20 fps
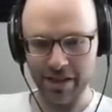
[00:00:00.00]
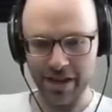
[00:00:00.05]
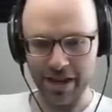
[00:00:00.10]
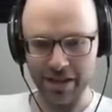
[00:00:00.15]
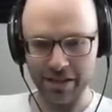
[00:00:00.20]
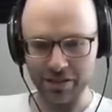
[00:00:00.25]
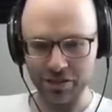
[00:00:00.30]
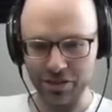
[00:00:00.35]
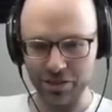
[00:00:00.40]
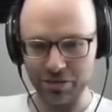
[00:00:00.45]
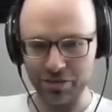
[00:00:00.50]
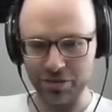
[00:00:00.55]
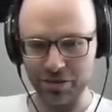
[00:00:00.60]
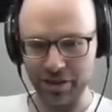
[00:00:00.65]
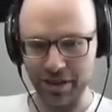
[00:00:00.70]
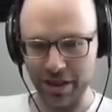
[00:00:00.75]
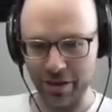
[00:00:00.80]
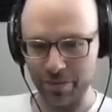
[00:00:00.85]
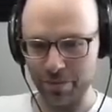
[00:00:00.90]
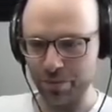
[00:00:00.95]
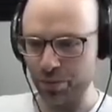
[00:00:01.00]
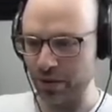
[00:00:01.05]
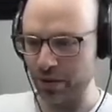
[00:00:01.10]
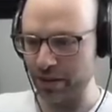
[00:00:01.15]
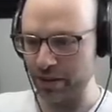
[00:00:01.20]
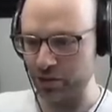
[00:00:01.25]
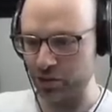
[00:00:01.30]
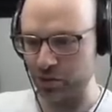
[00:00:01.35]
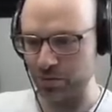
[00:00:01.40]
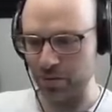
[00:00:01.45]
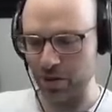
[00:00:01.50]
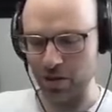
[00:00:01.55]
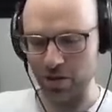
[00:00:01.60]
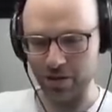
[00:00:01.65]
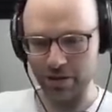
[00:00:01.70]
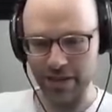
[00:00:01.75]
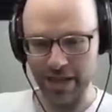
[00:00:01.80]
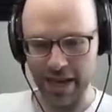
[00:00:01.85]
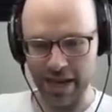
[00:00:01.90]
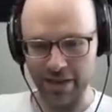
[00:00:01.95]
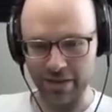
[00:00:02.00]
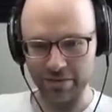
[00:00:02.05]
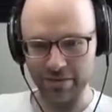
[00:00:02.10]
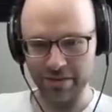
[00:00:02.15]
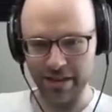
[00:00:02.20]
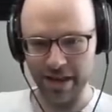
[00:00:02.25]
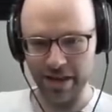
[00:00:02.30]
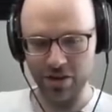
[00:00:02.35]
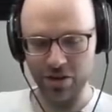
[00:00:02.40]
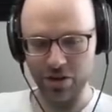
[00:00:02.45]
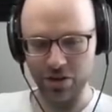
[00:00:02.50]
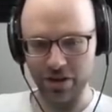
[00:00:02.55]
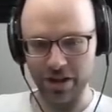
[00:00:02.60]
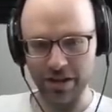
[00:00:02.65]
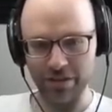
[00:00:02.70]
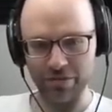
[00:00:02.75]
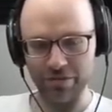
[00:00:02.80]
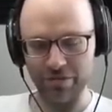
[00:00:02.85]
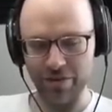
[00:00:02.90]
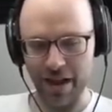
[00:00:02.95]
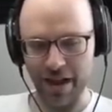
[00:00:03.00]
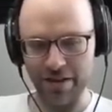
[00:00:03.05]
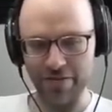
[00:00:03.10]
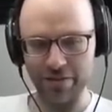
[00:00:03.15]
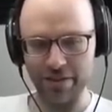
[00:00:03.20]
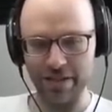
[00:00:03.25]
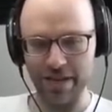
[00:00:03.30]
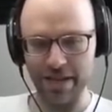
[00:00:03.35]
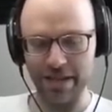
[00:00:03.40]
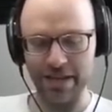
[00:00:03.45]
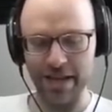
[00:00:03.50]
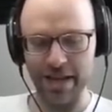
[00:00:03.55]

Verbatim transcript: It's a, like a pretty small town. I don't know, like five or ten